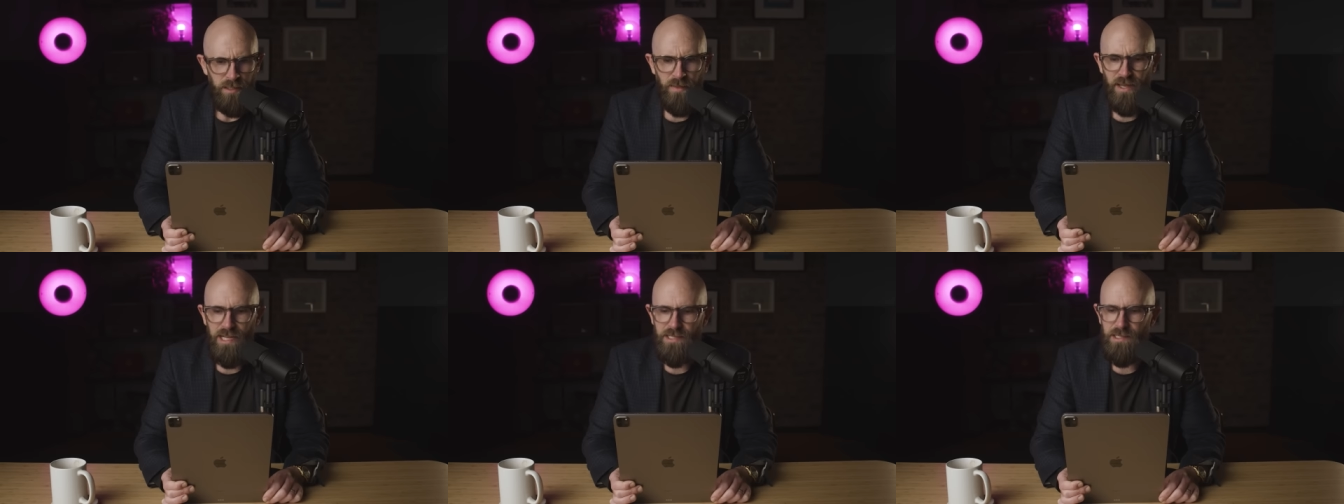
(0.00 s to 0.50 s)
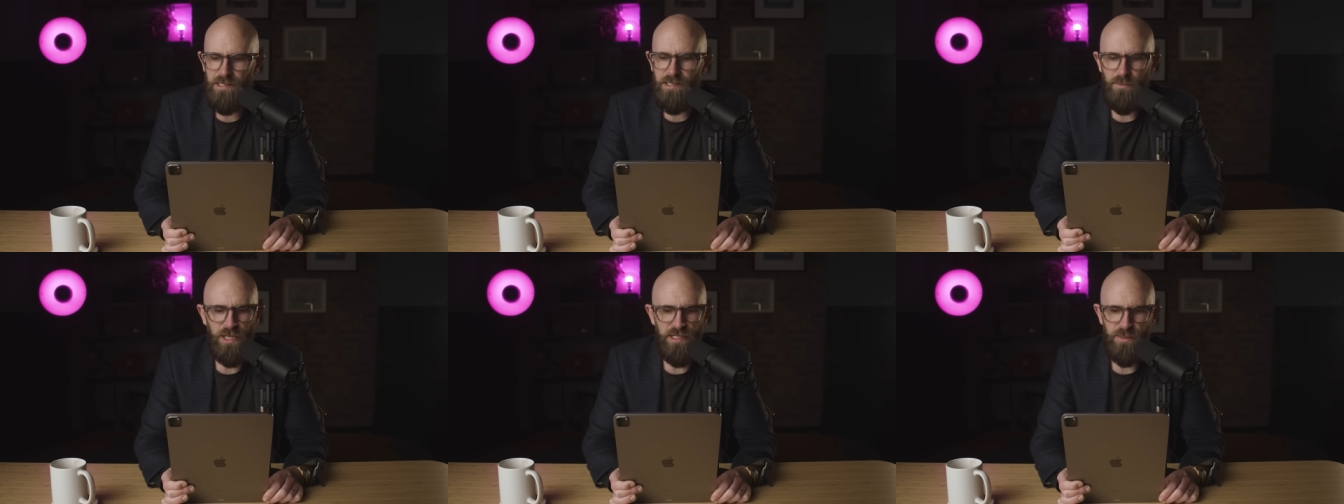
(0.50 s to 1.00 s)
Nonetheless,
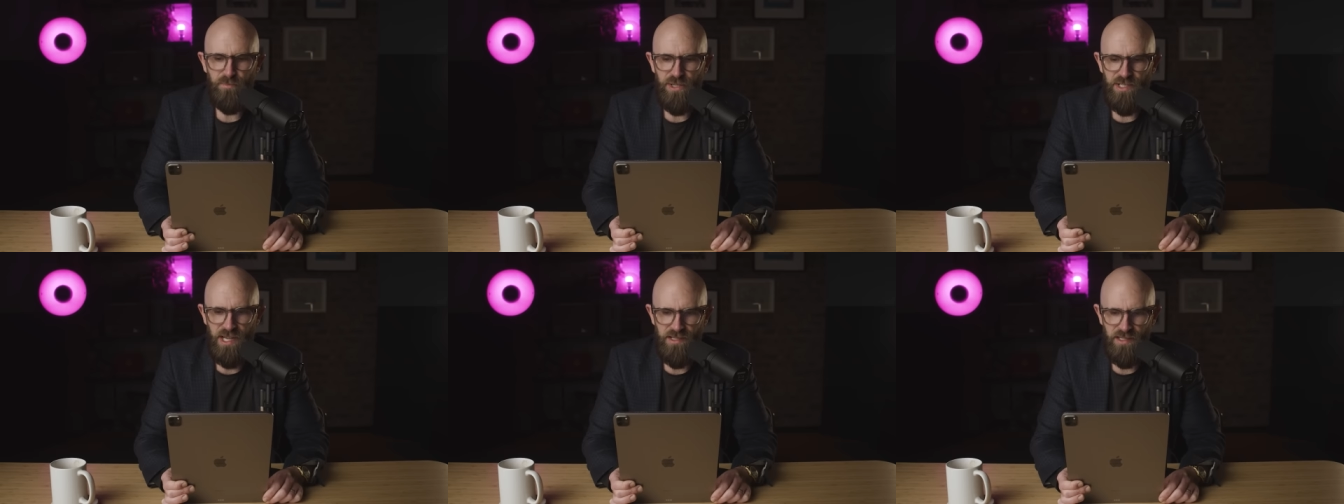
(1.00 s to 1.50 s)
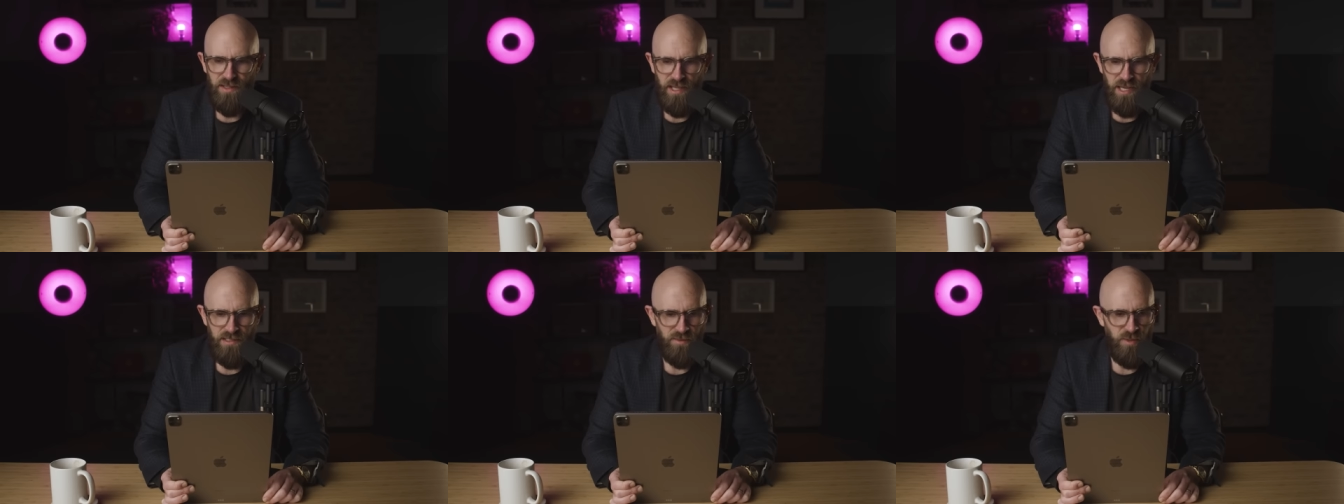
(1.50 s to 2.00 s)
60 Minutes presented the
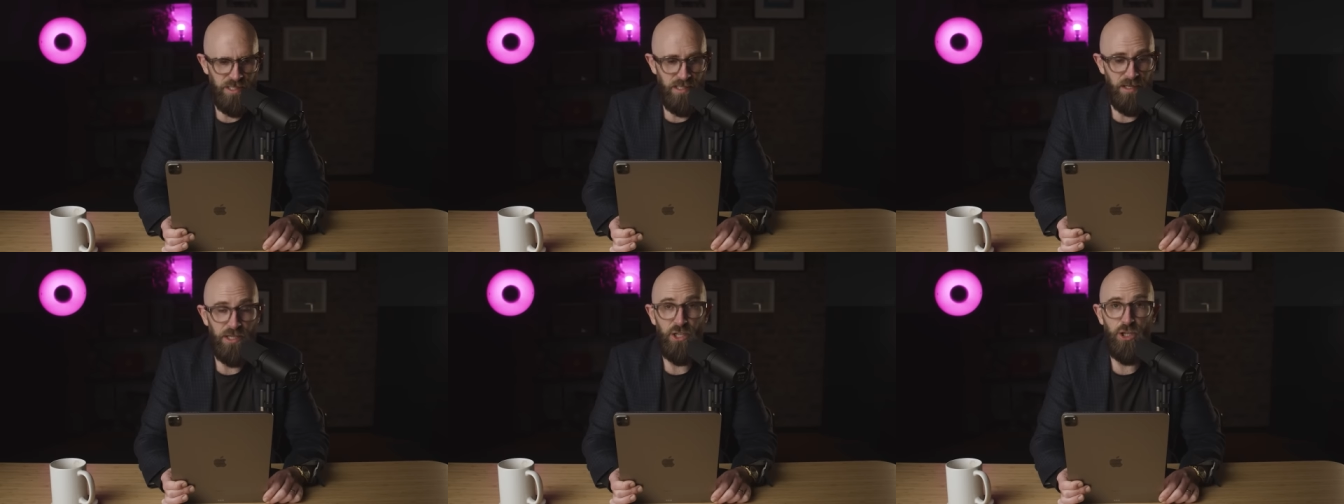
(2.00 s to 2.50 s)
case of 29